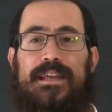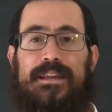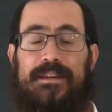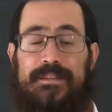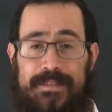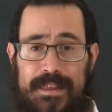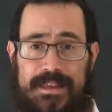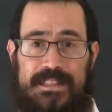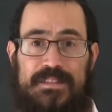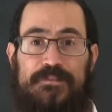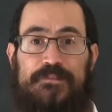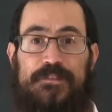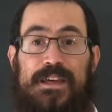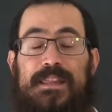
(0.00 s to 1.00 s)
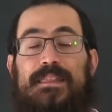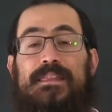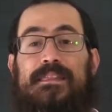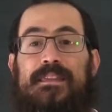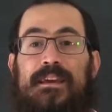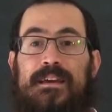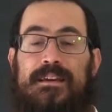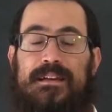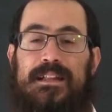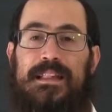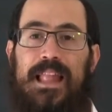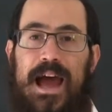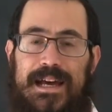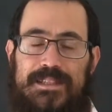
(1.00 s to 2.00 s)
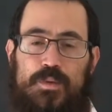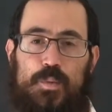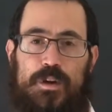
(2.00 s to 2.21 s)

And in this fifth class,